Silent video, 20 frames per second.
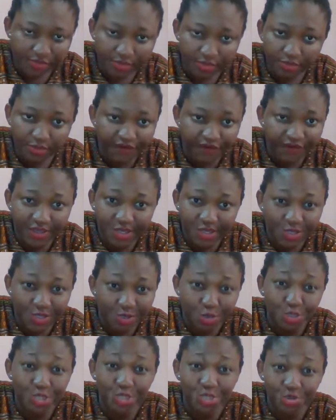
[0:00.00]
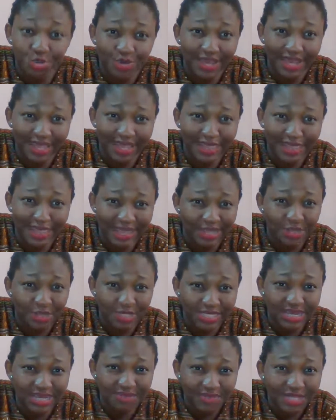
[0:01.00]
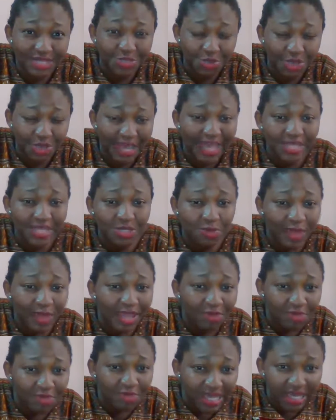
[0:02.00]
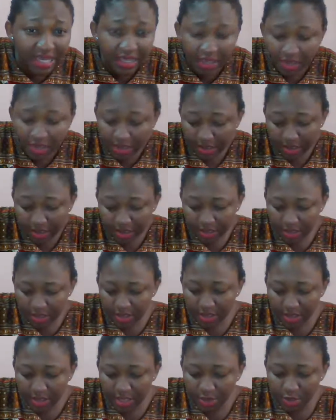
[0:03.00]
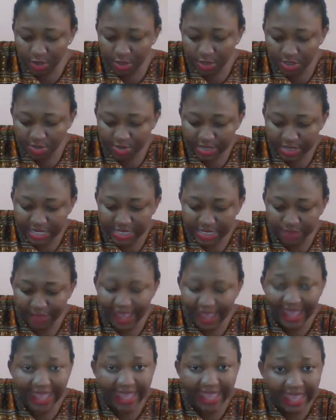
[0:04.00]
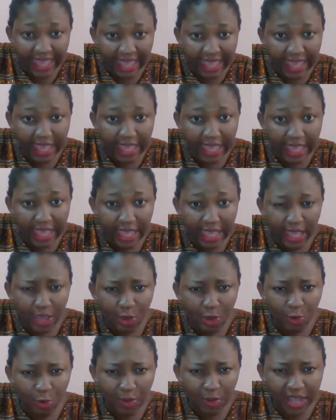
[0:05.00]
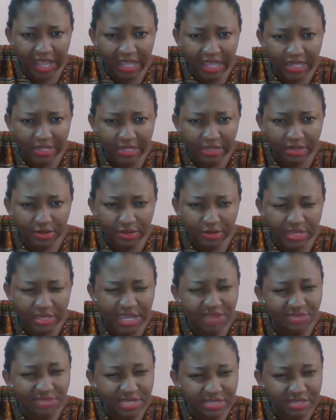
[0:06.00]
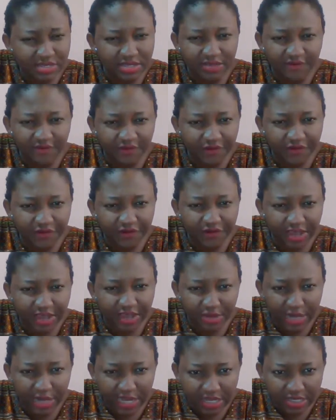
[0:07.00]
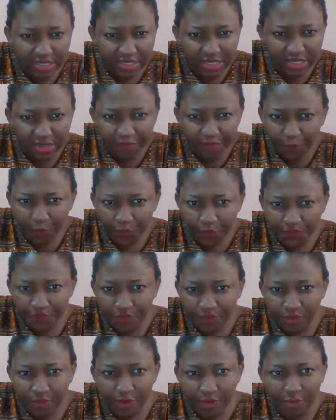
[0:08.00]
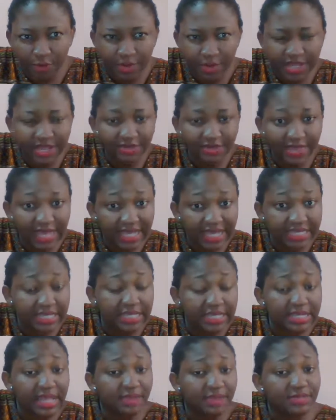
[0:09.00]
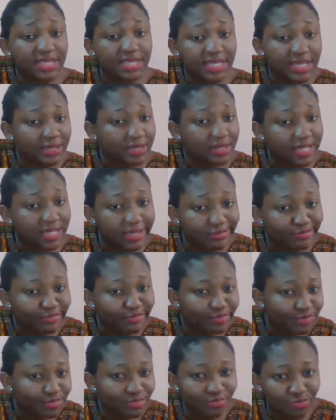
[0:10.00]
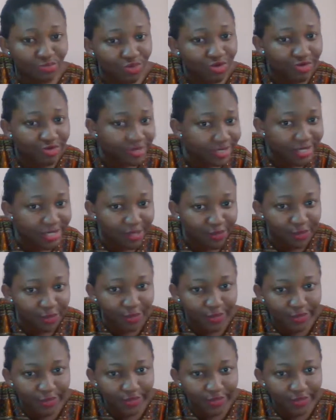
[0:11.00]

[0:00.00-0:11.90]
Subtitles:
Before it was dewy, like it was terribly dewy. I had to wear a wig. I could only release my hair when I released it even before I relaxed it. When I relaxed it, now it started looking more reasonable.